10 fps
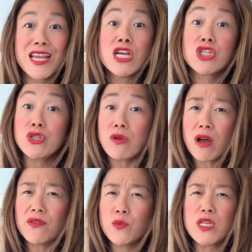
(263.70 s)
Too
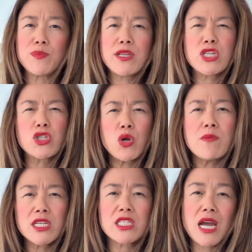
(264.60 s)
often we spend so
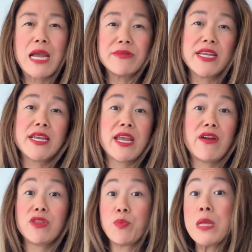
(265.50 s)
much time taking care
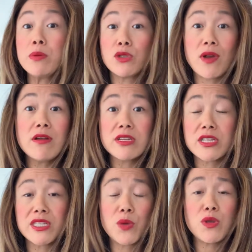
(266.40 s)
of the people around
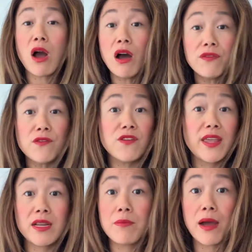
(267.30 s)
us that we often
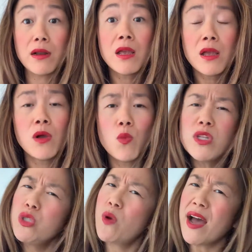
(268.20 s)
forget about,
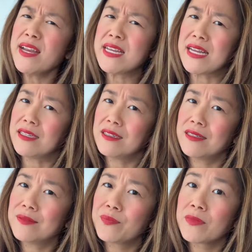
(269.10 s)
what do I need?
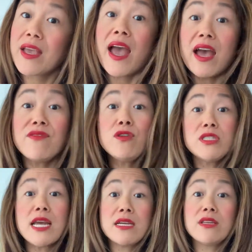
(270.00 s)
Have you
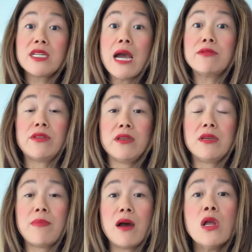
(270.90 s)
taken the time to think
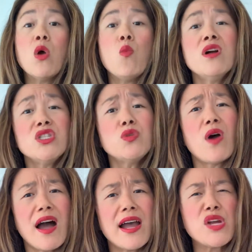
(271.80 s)
about, what do
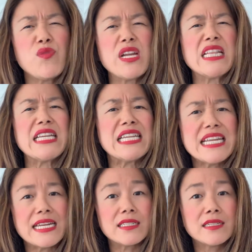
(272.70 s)
I really
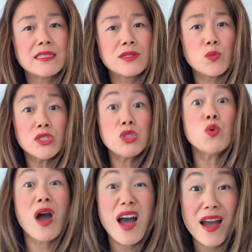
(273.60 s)
need? What
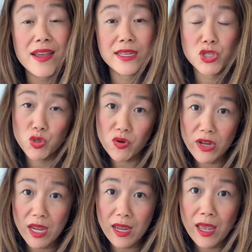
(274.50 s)
do I
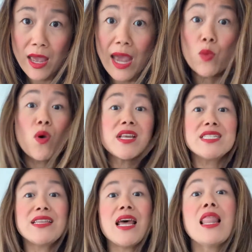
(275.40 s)
enjoy? And what is
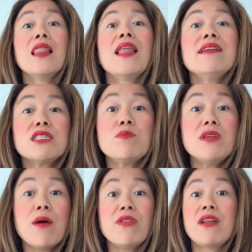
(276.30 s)
it that lights me
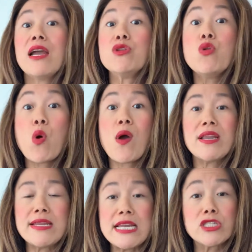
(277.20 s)
up that I know I
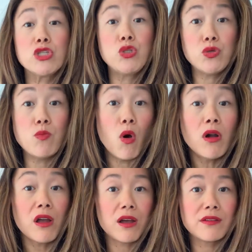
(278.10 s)
need to do more
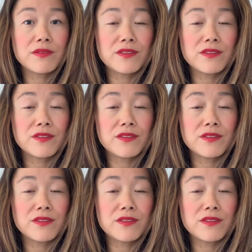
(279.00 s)
of?